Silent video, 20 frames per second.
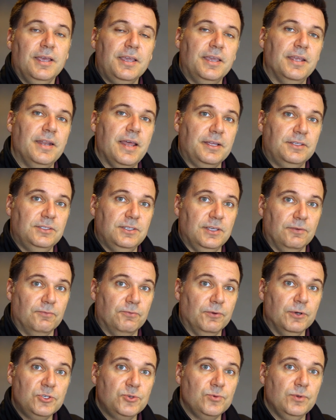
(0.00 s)
connecting
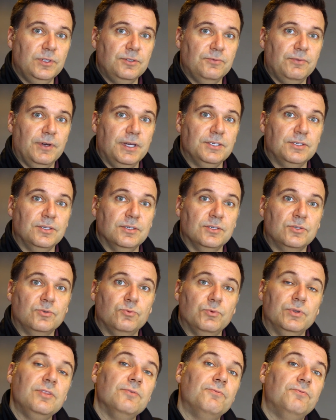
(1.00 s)
virtual devices
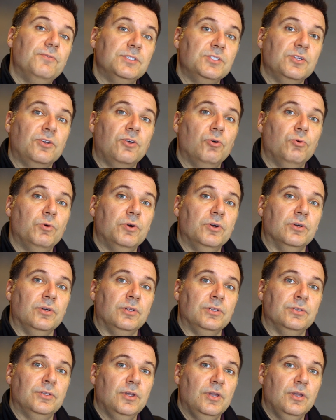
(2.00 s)
with the physical
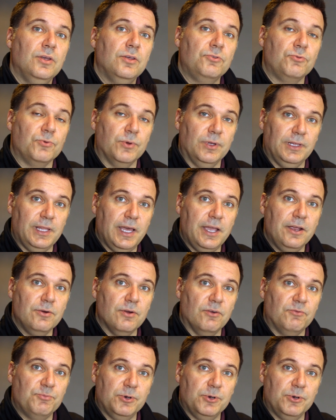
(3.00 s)
world through a layer of